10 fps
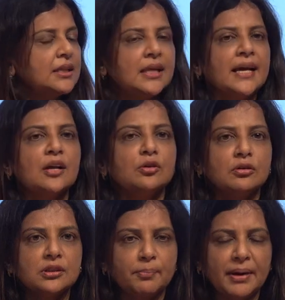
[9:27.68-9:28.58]
They are
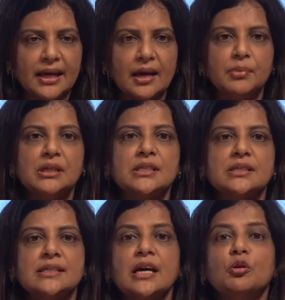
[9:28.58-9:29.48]
not the big
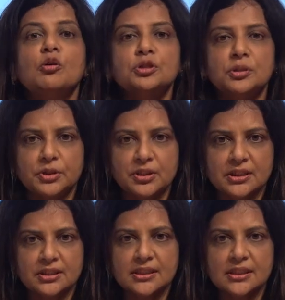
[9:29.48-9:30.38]
emitters and
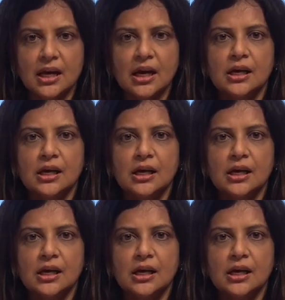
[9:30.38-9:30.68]
contributors.